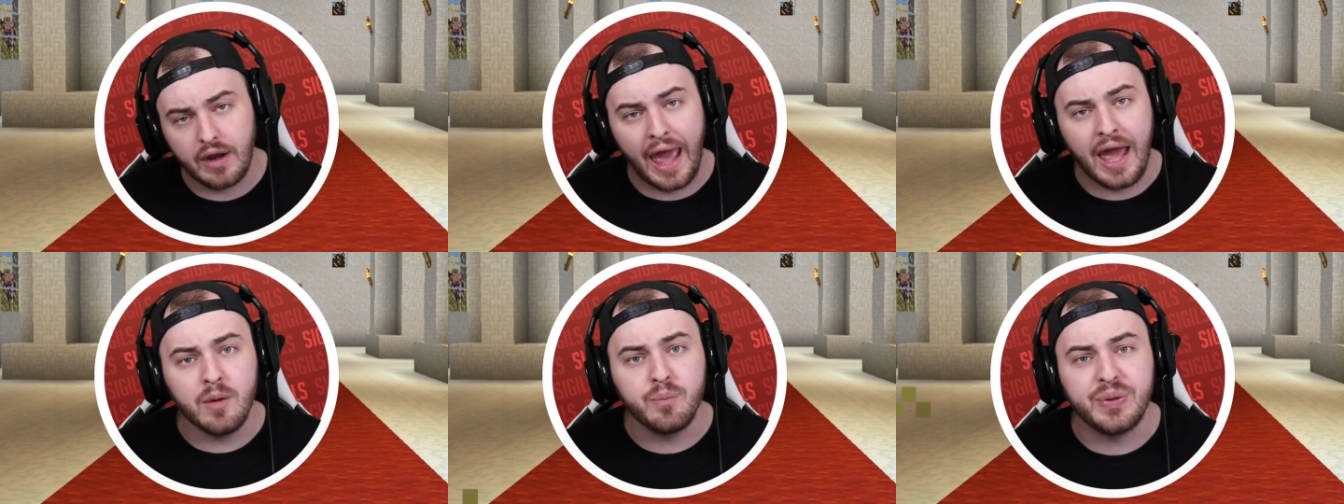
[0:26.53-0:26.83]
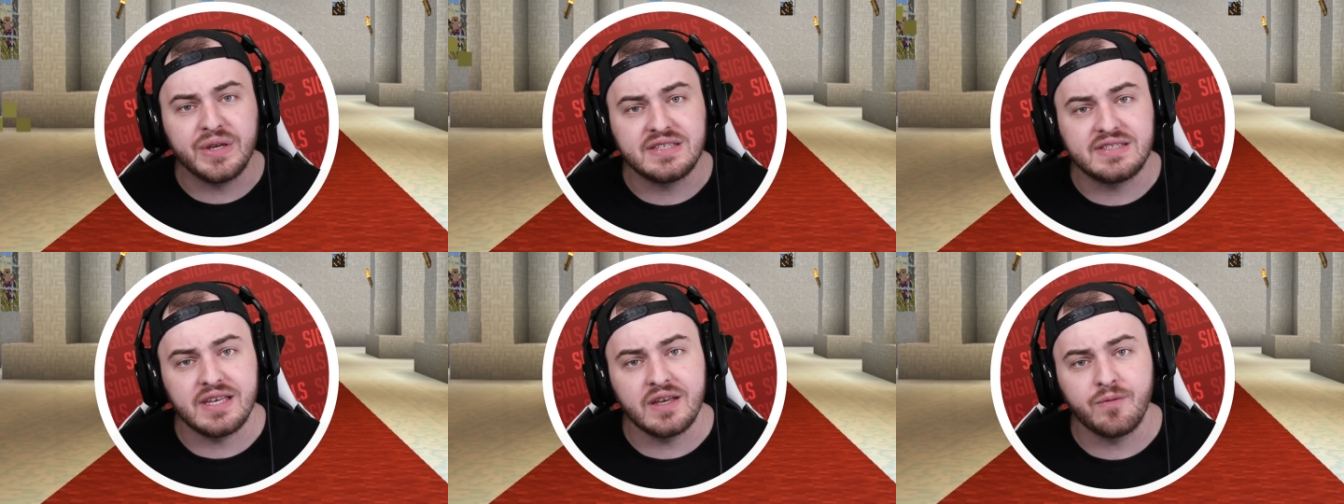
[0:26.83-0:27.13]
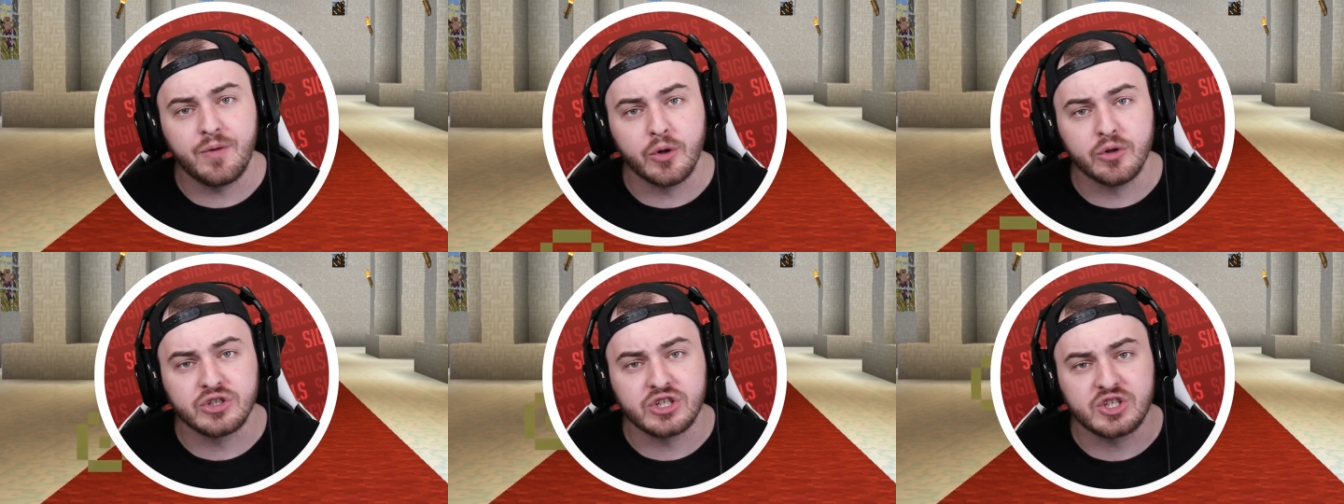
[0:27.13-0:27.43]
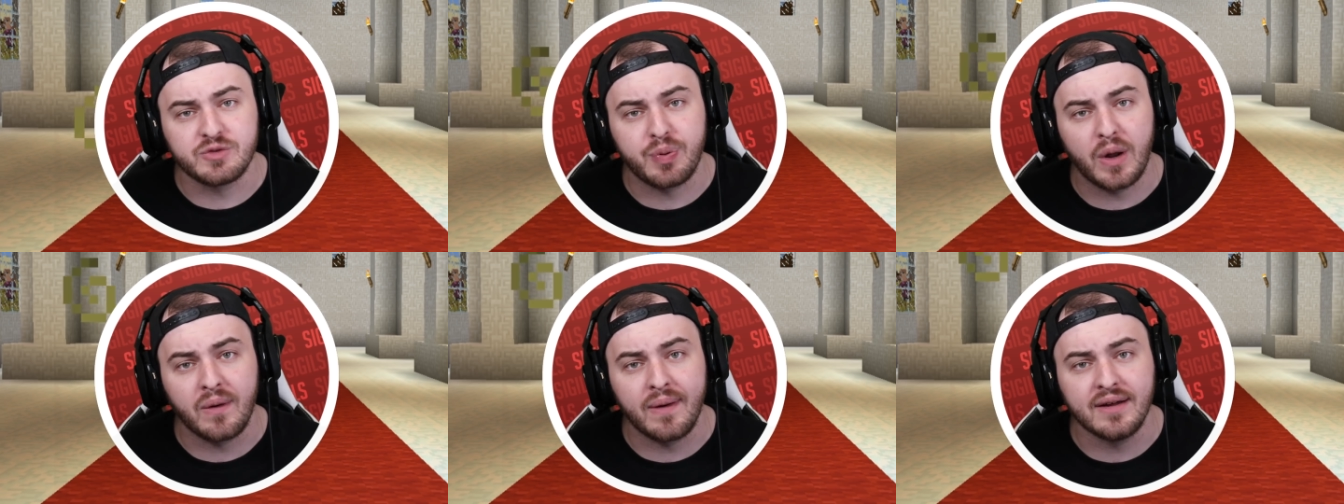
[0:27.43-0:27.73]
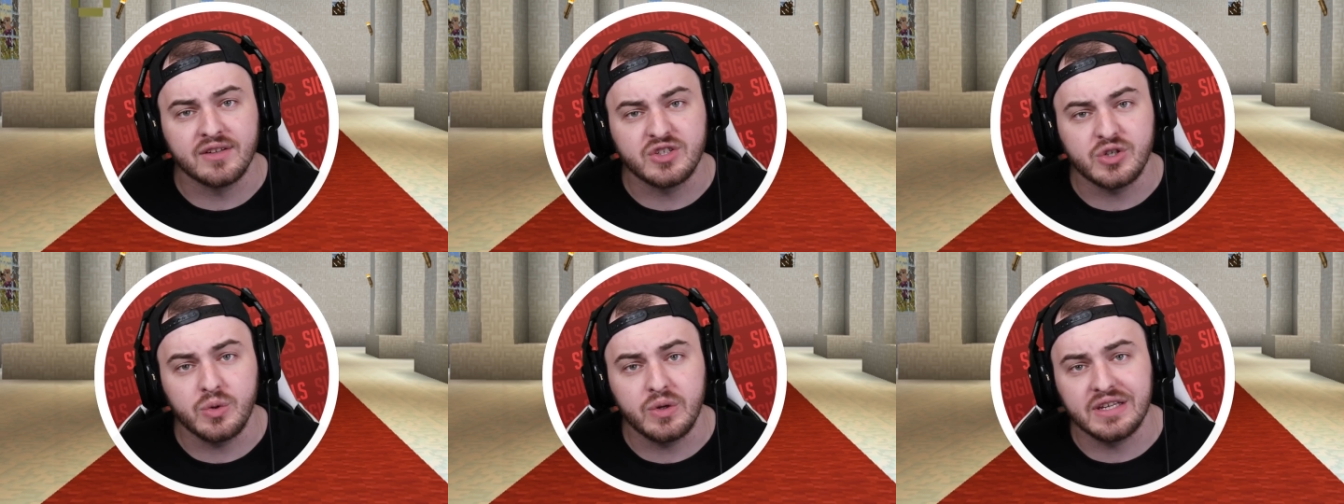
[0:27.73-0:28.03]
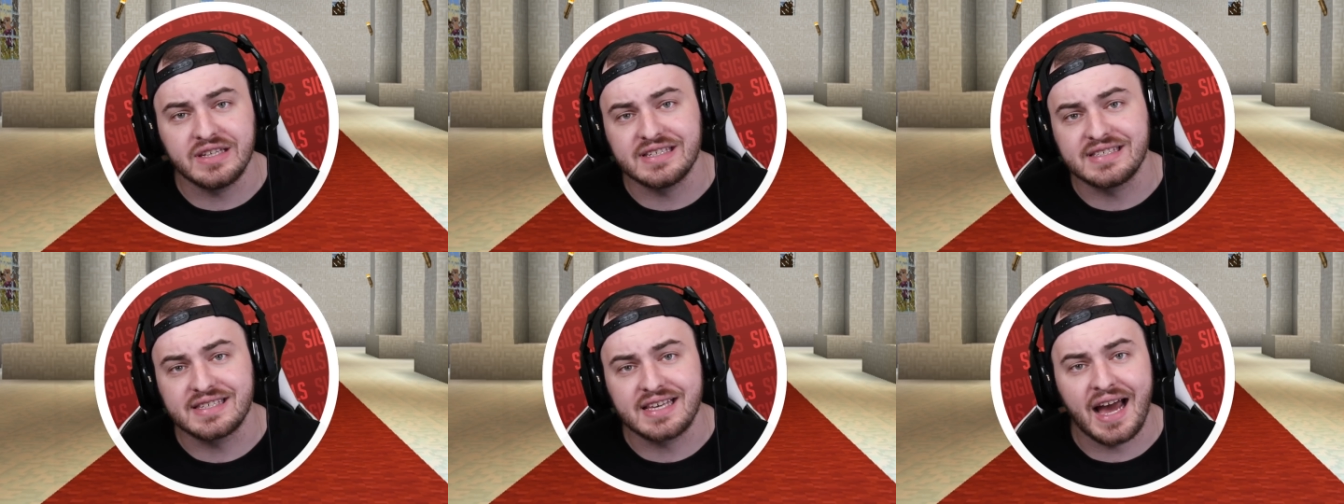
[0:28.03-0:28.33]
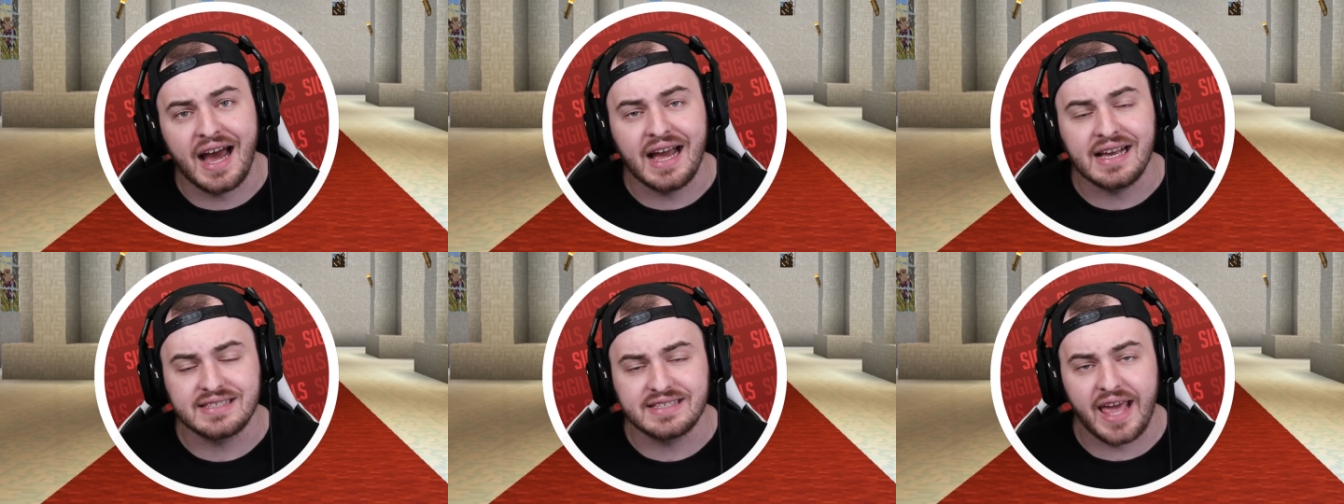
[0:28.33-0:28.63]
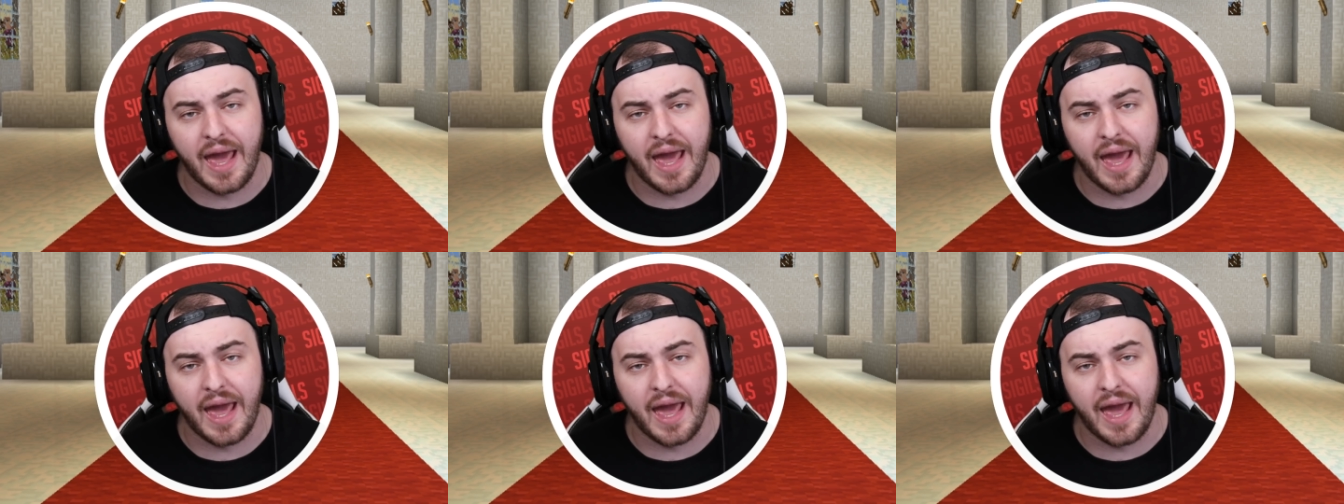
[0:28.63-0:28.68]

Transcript: NPC villagers spread around so you can disguise,